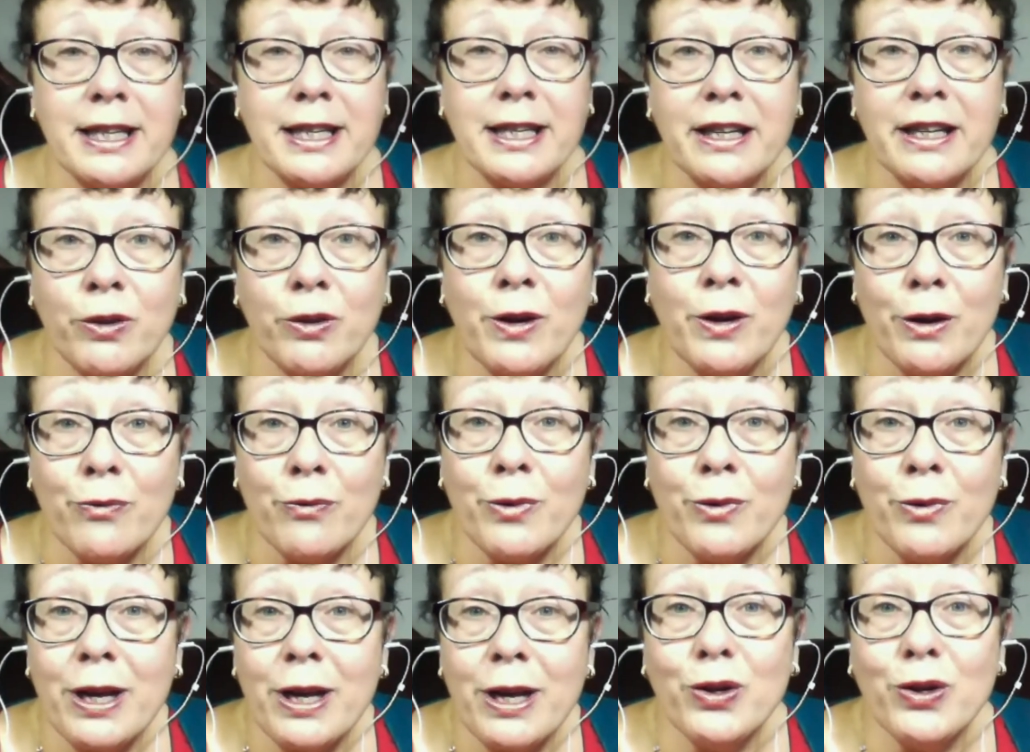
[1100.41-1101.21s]
And if you get
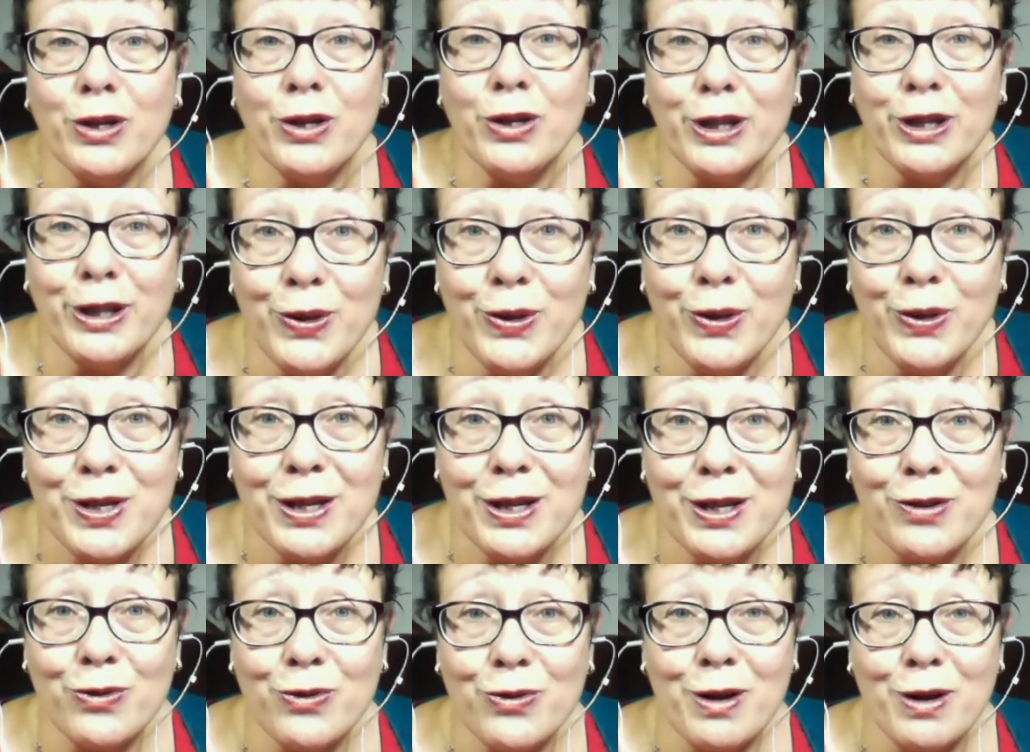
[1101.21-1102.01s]
really good at
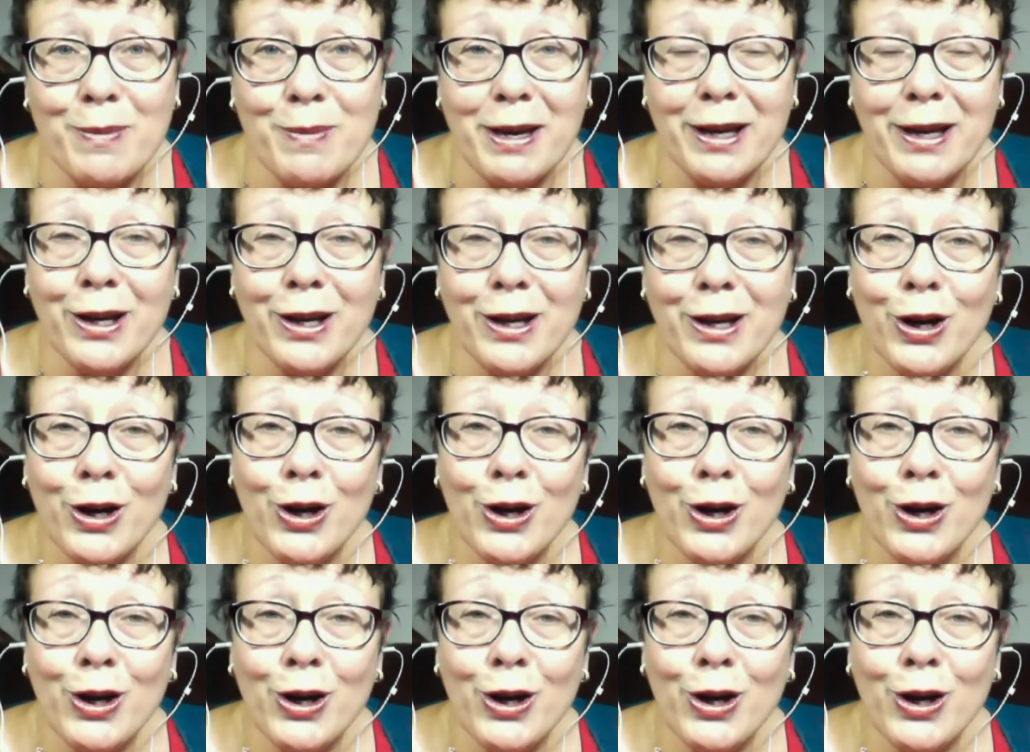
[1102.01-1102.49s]
lucid dreaming,